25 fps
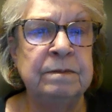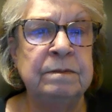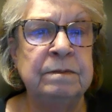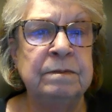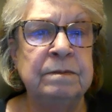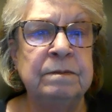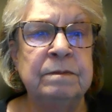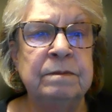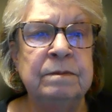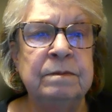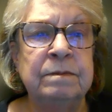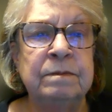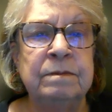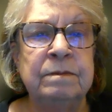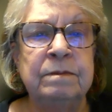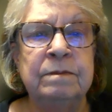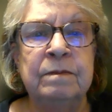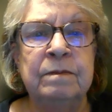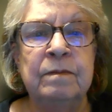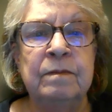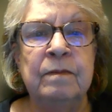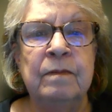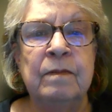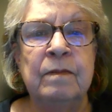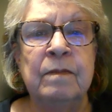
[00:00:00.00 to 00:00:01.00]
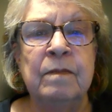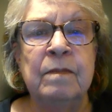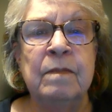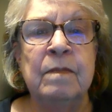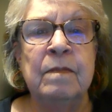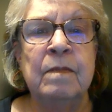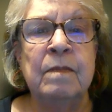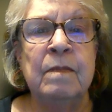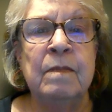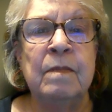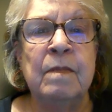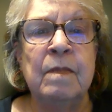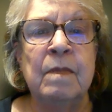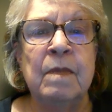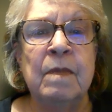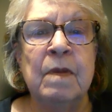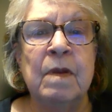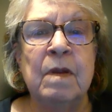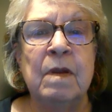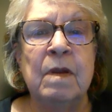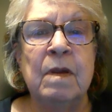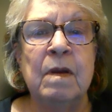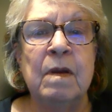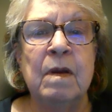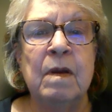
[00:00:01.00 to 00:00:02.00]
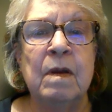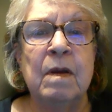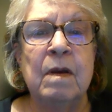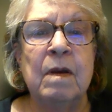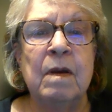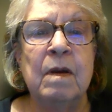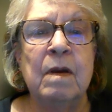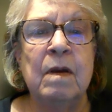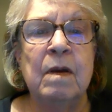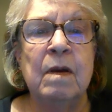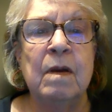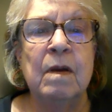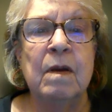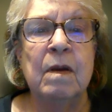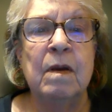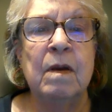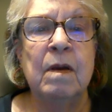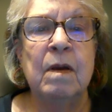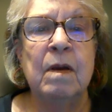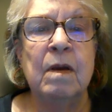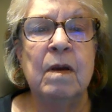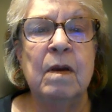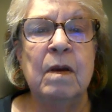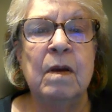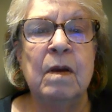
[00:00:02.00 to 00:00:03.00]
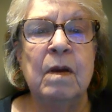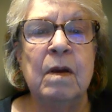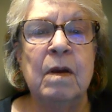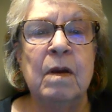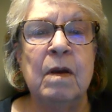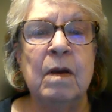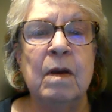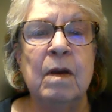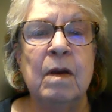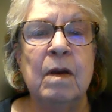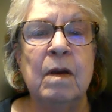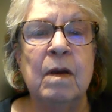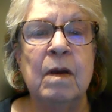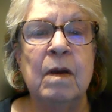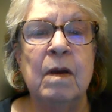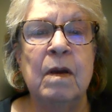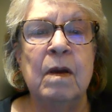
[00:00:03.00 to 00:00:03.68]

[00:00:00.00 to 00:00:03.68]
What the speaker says: Nothing is said.